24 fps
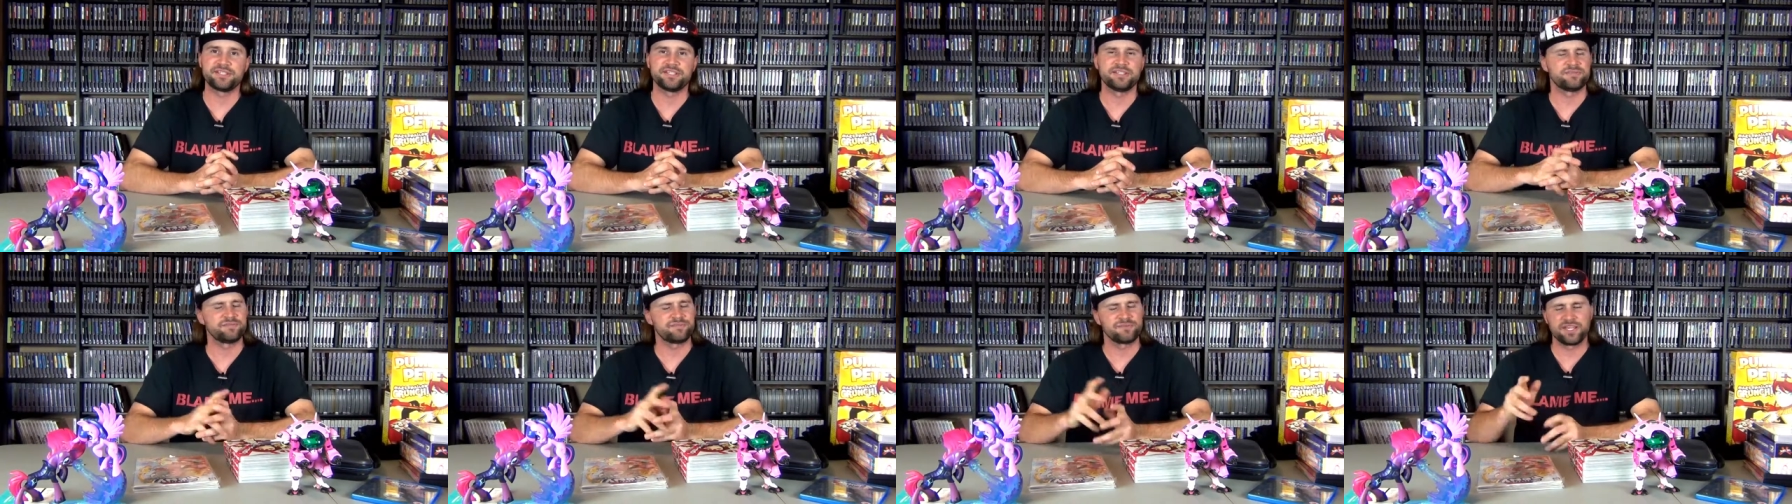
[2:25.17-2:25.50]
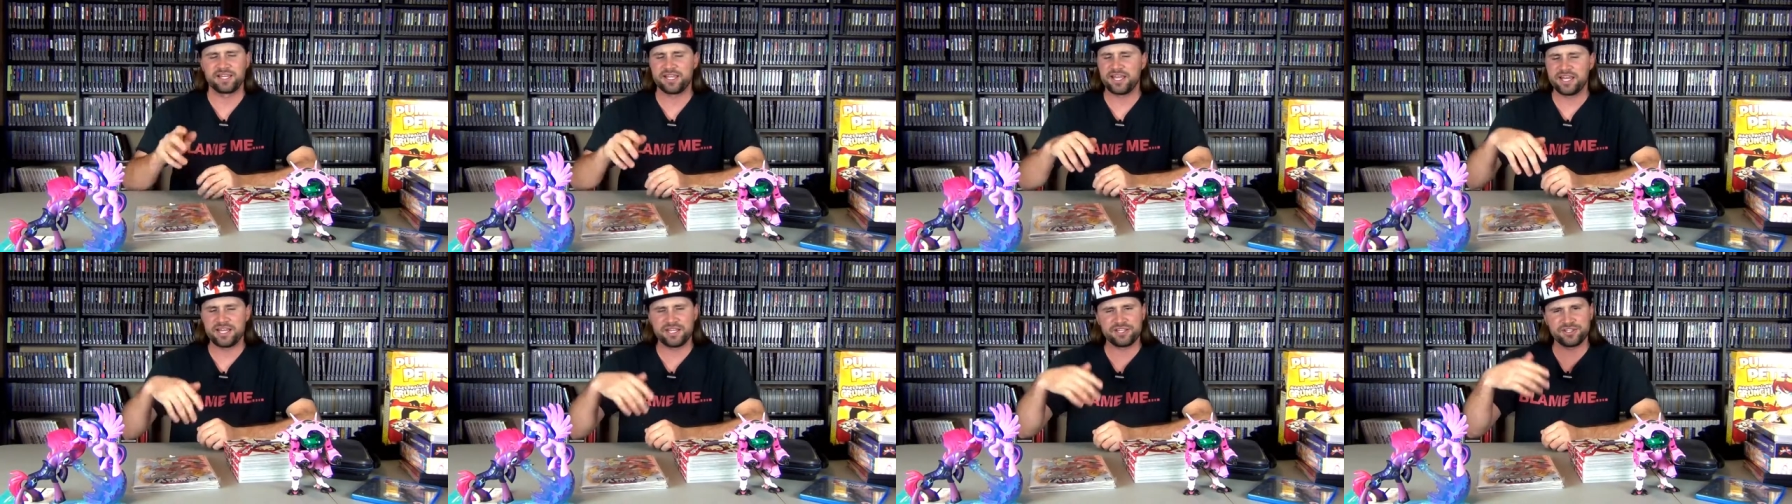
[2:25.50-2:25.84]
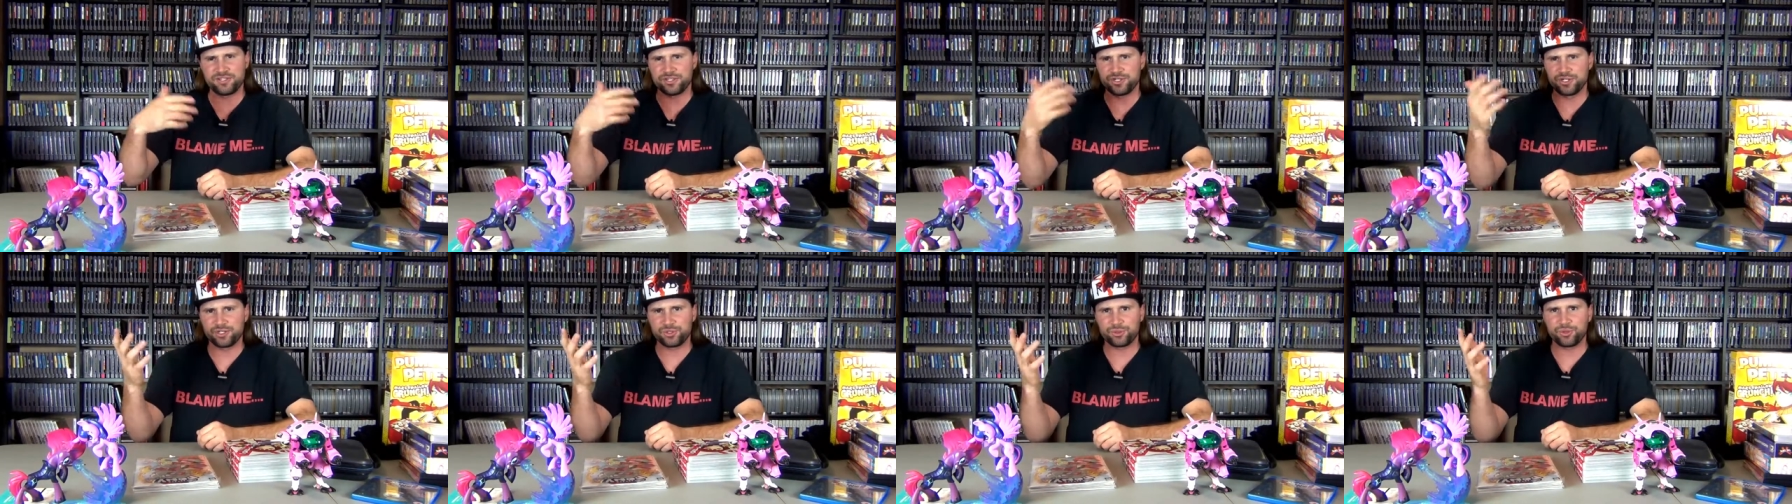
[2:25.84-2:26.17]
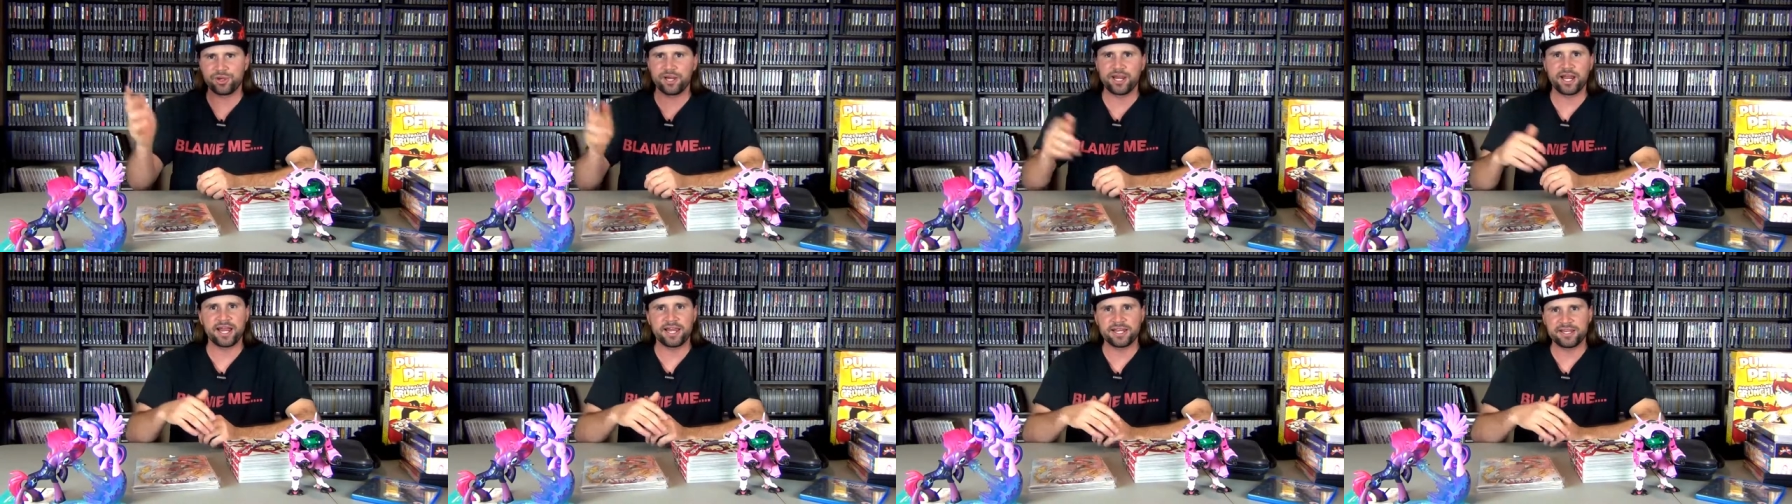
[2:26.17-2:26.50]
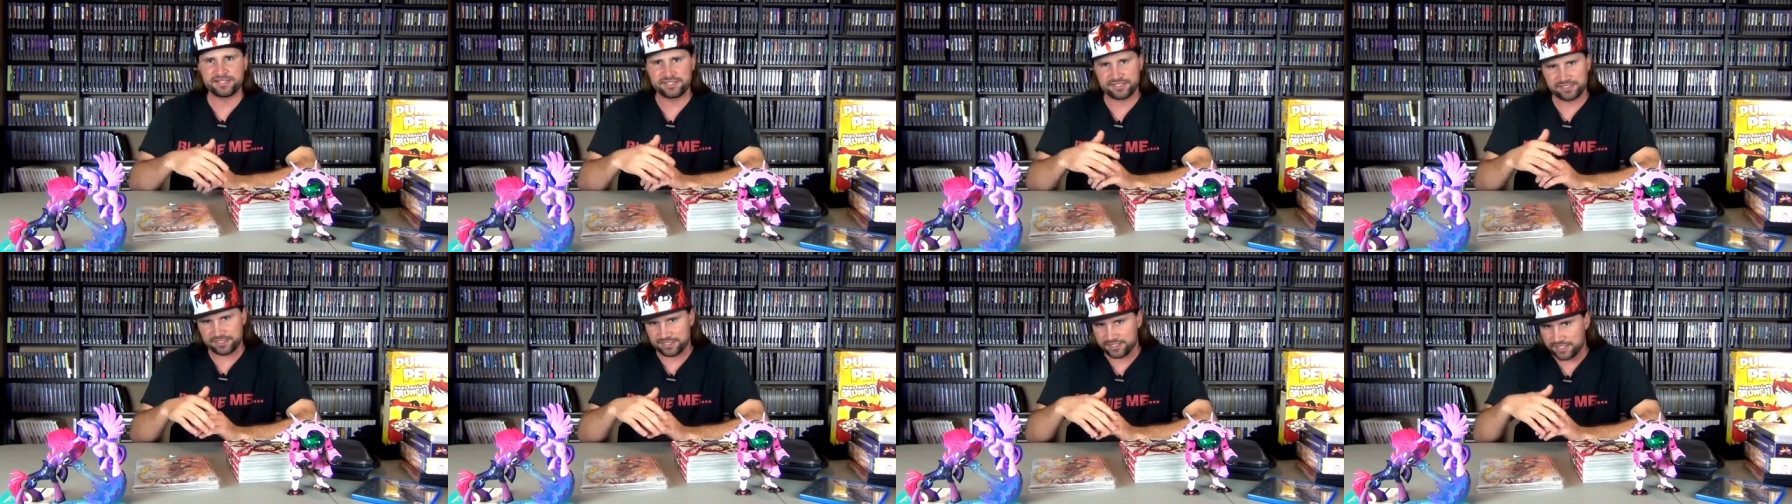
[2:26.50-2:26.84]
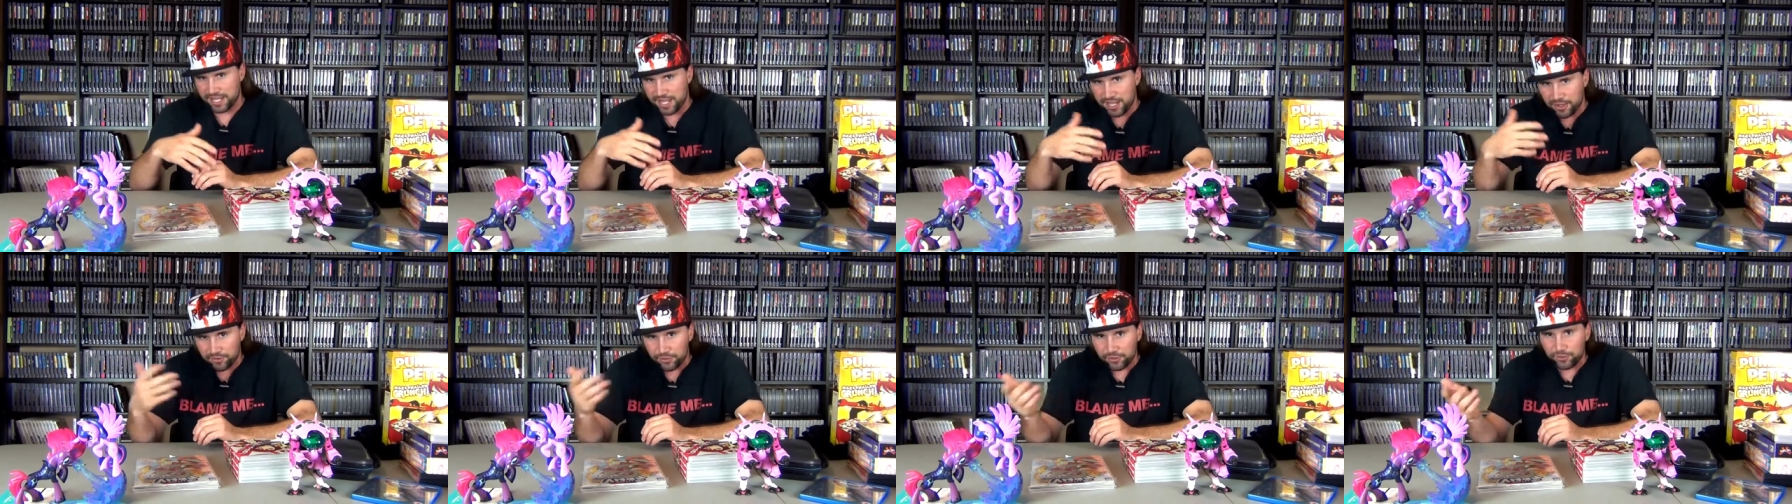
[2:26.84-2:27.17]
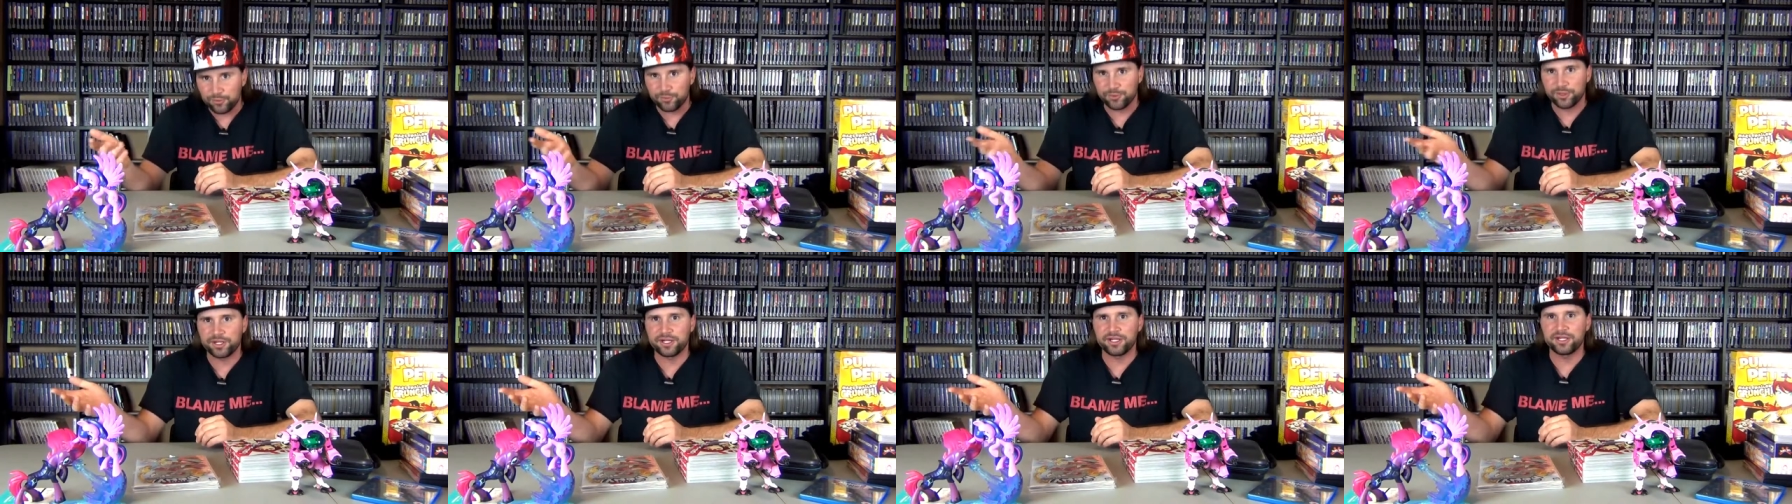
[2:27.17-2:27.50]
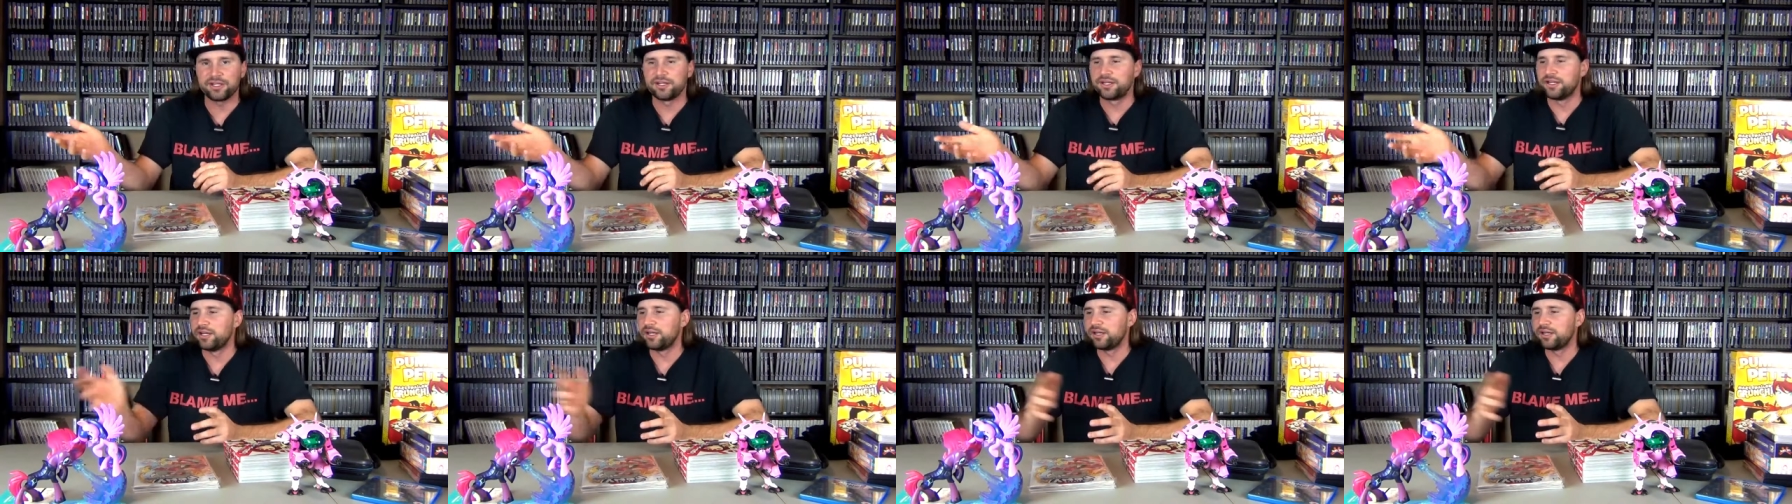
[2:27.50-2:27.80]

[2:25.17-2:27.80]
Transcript: And as usual, I tell her what